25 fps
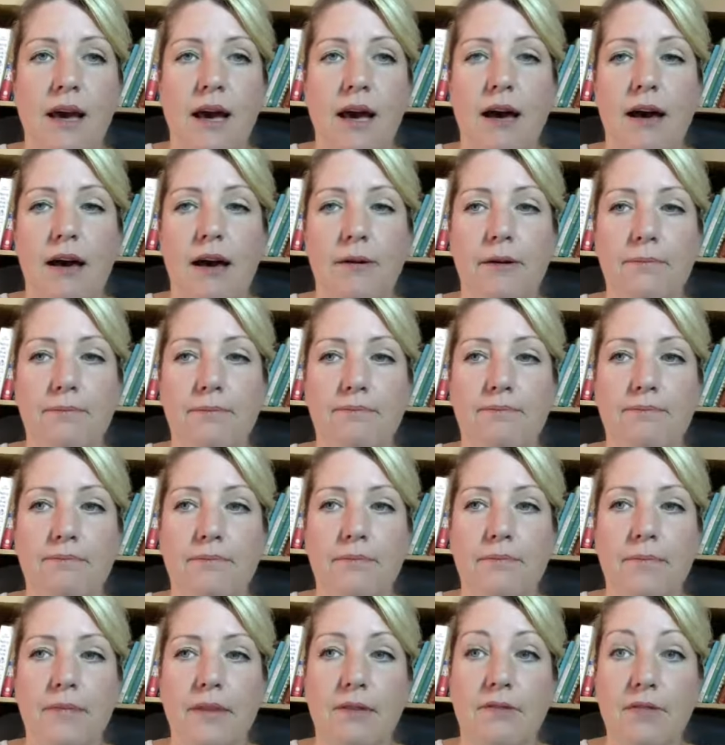
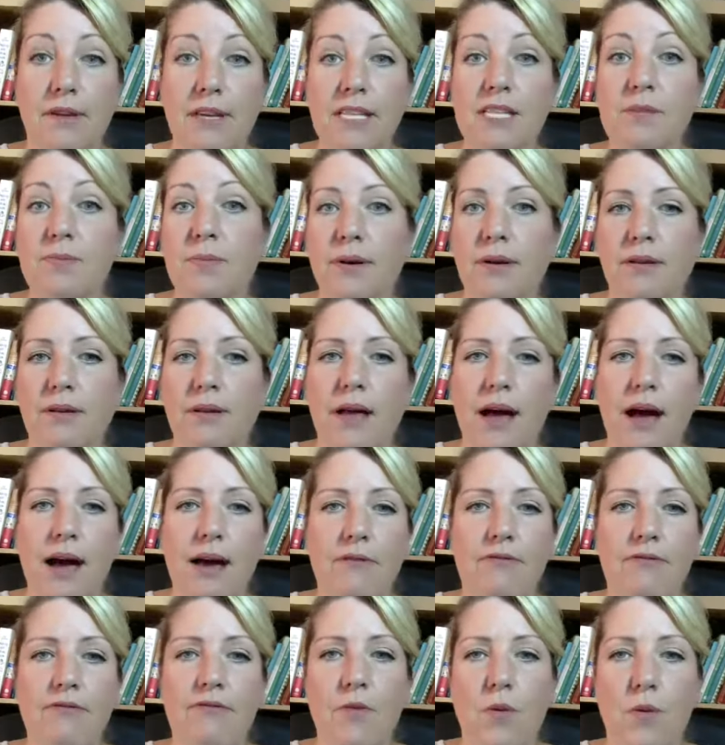Facebook
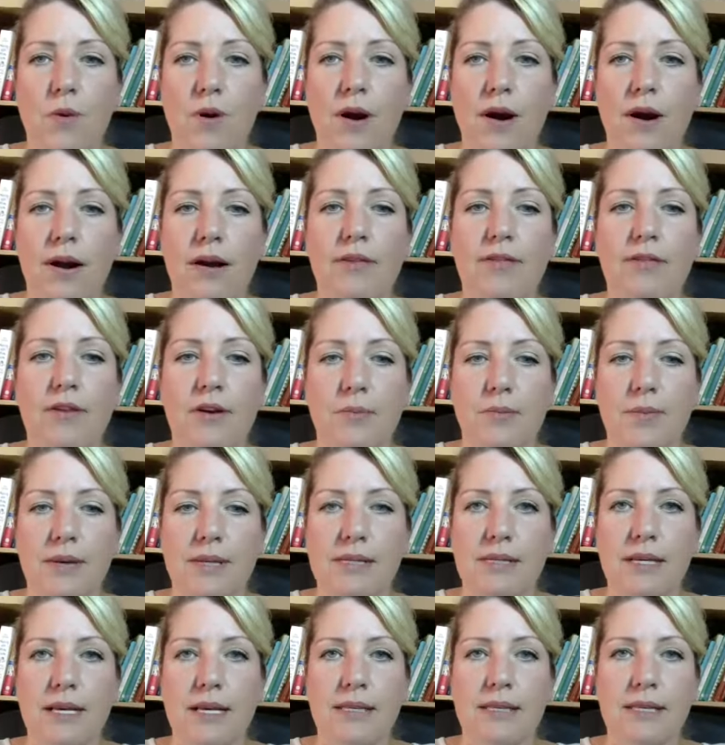Live for their
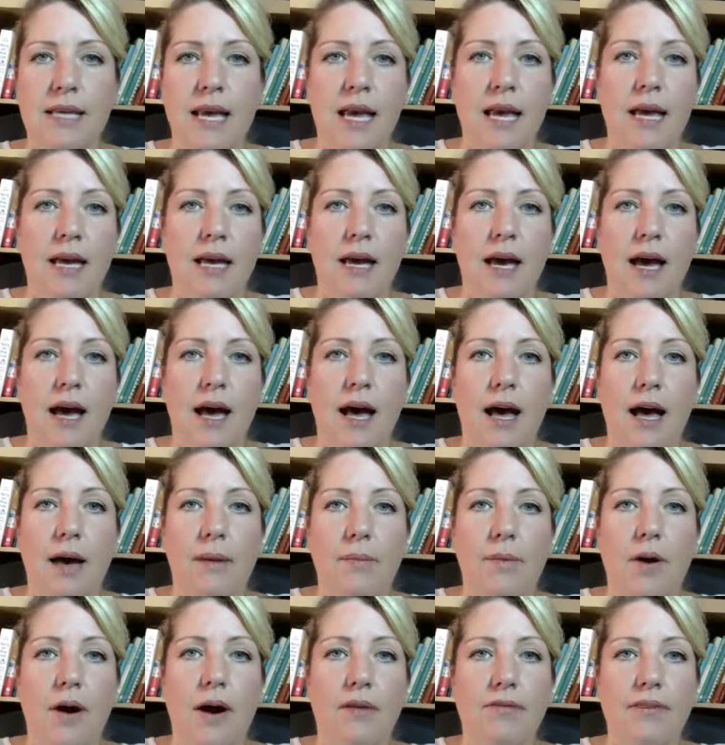business.
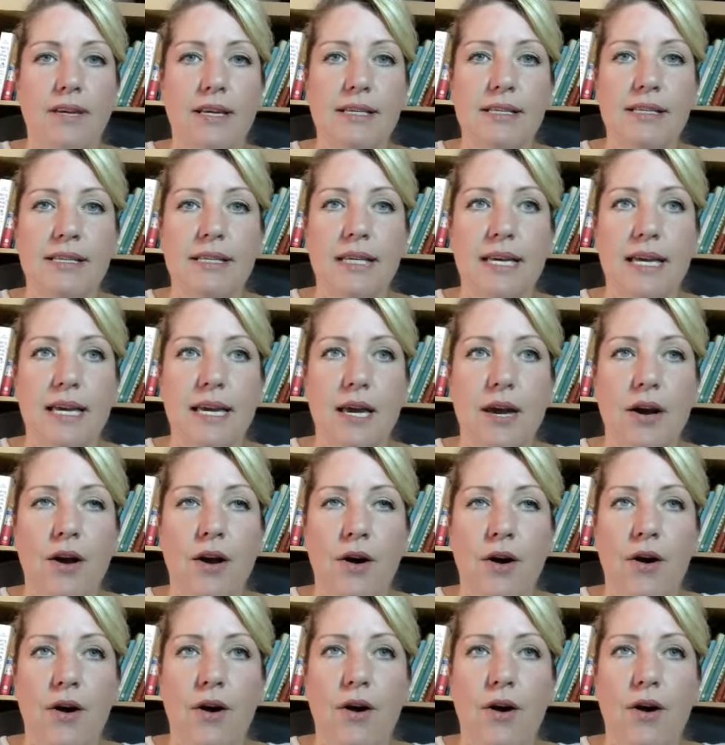Obviously,